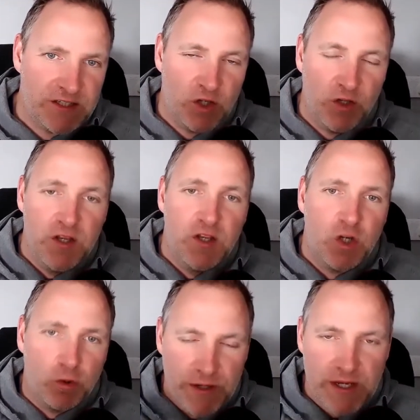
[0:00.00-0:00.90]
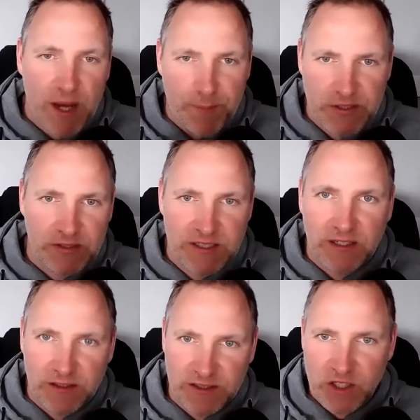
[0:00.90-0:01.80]
So career capital
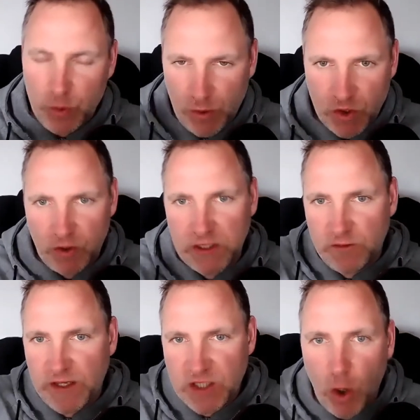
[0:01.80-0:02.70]
skills that you can transfer to